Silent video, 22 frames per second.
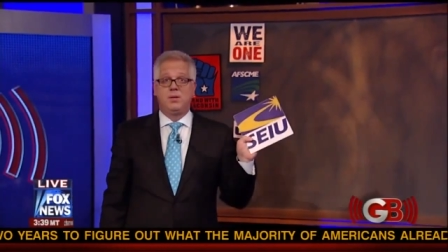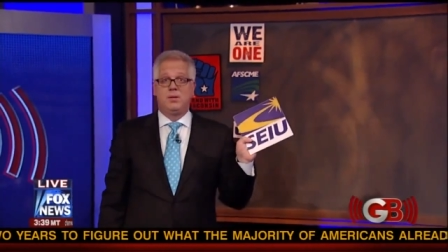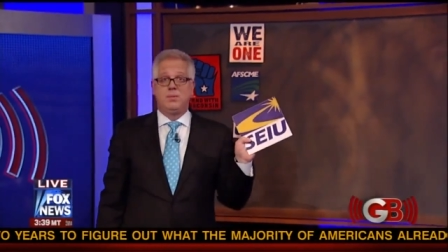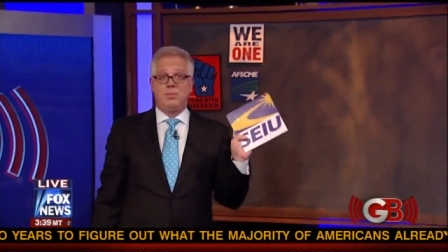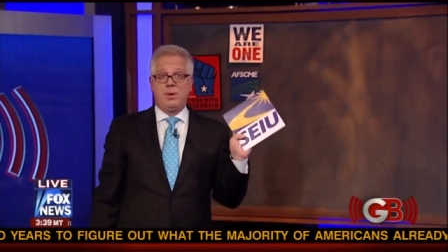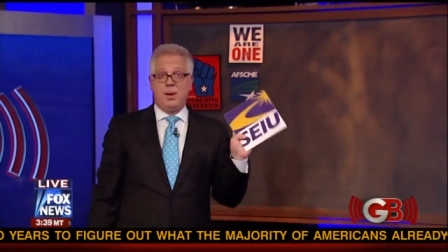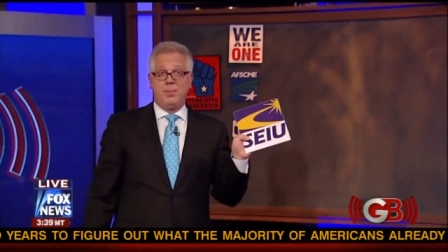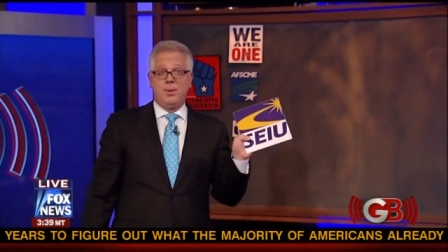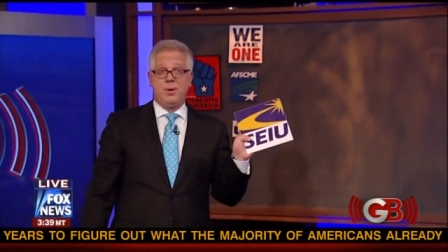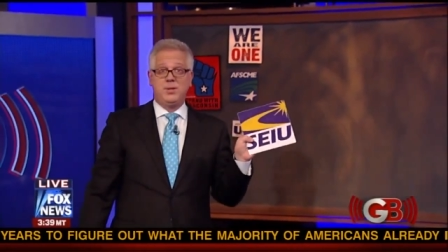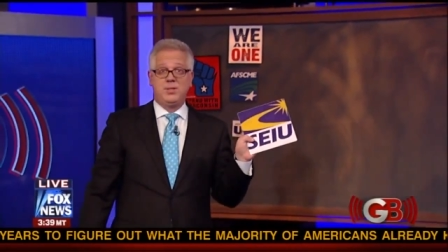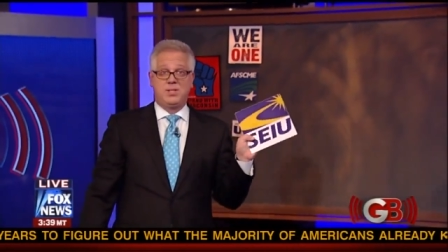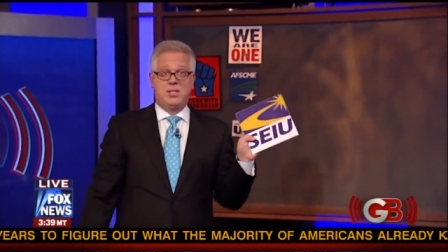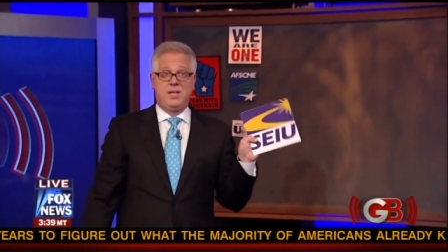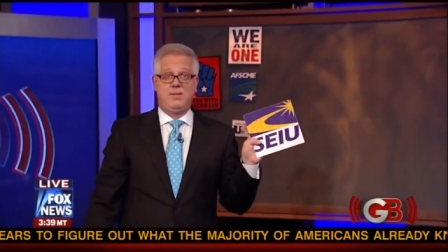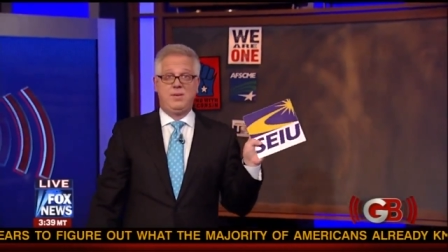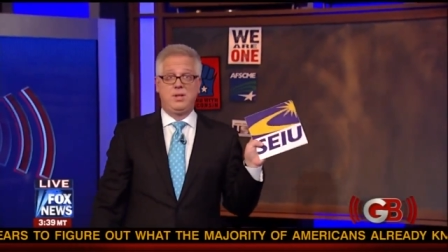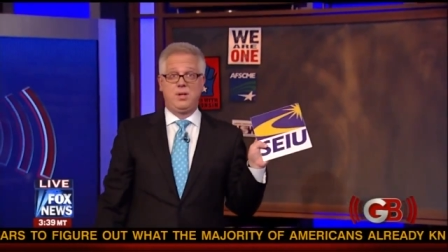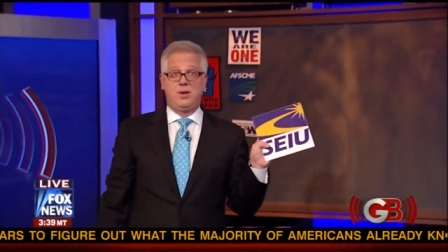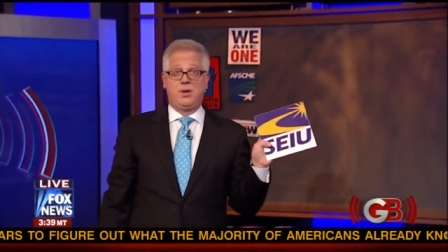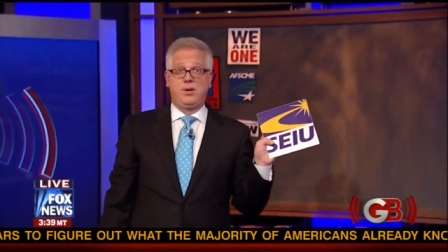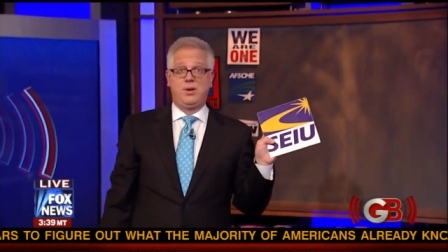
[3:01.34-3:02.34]
Remember
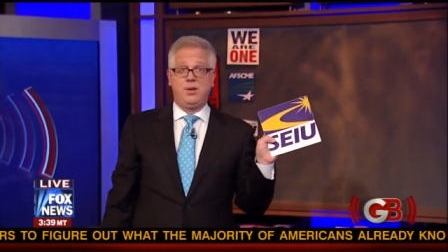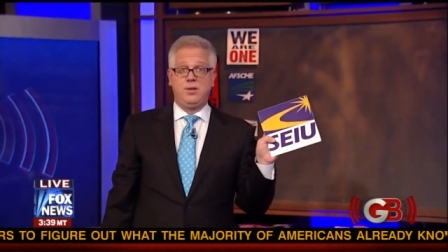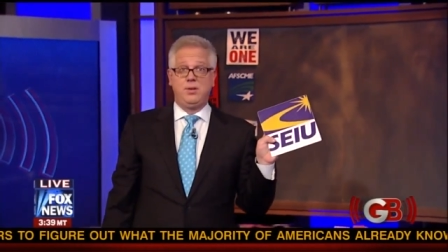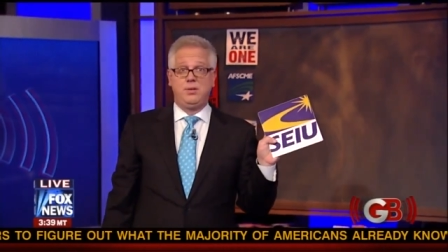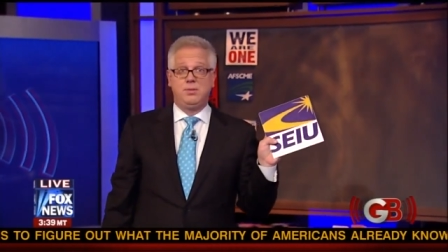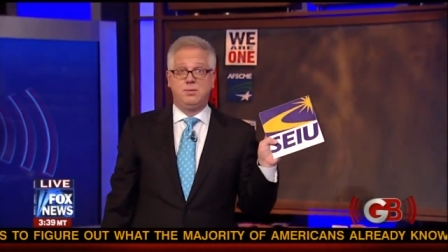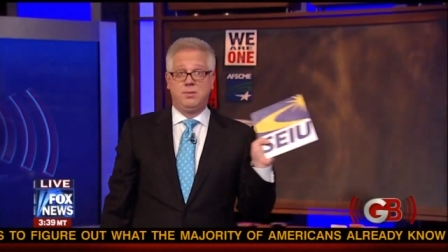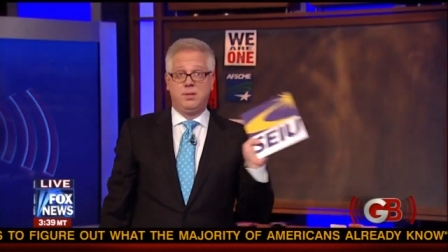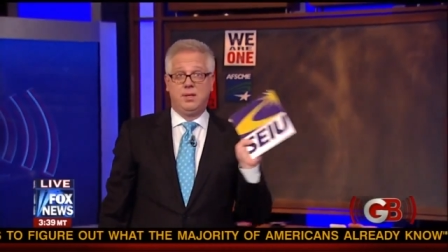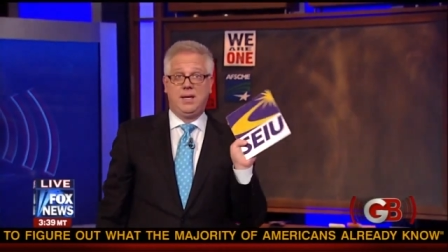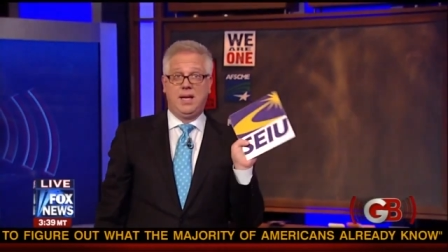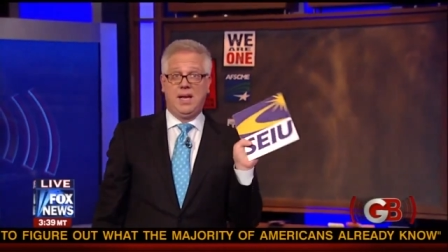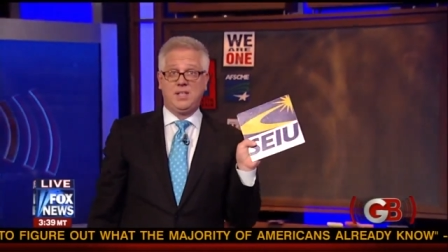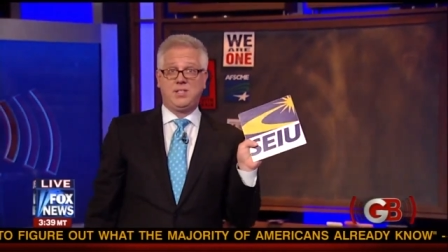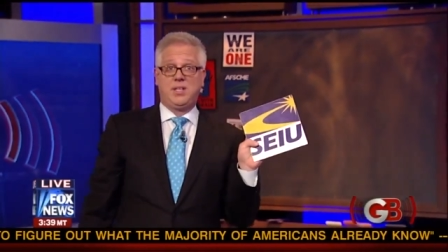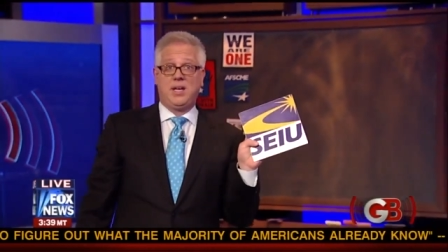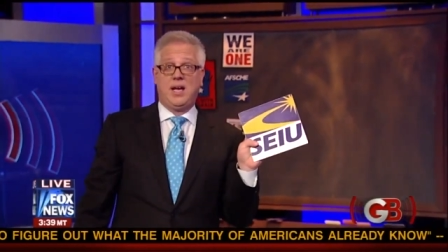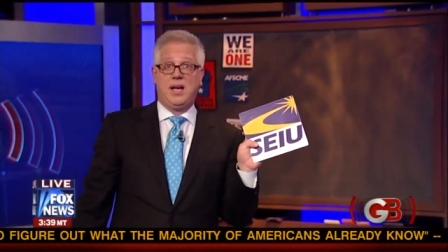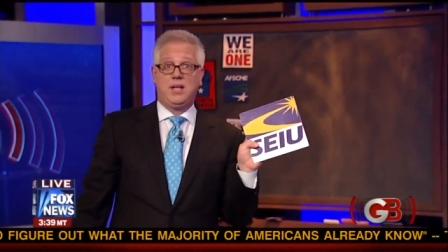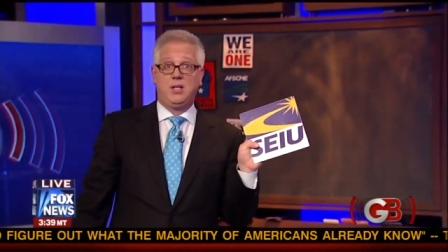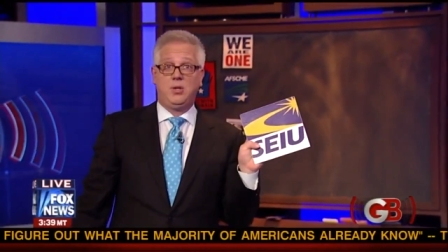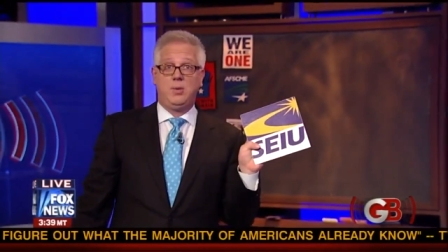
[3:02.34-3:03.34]
Stephen Lerner, the
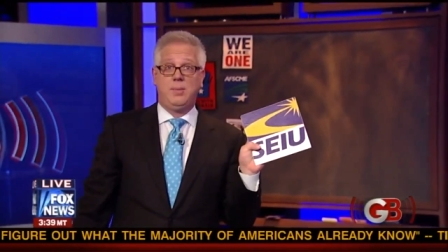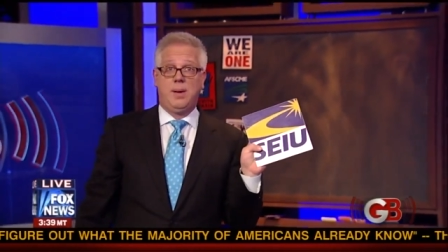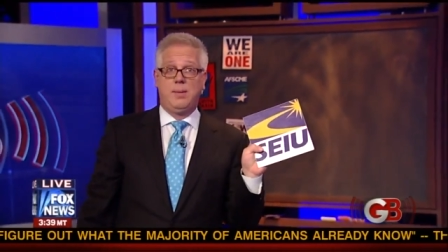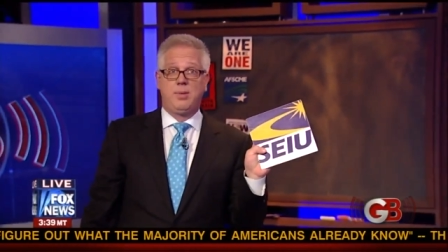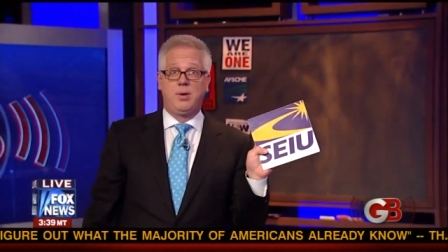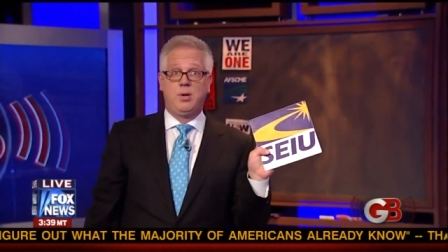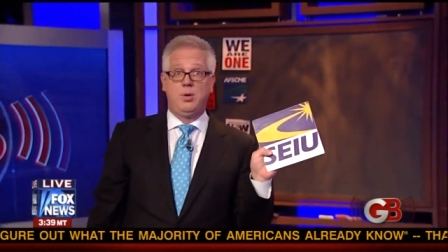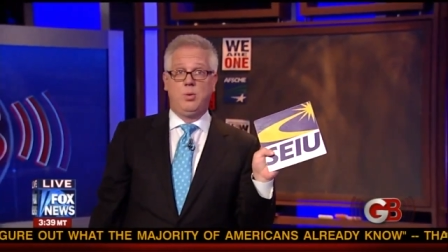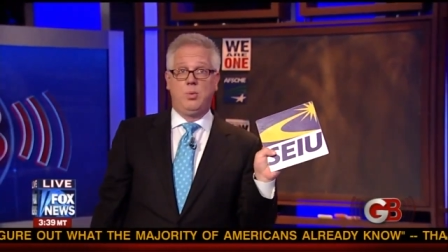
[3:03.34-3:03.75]
SEIU member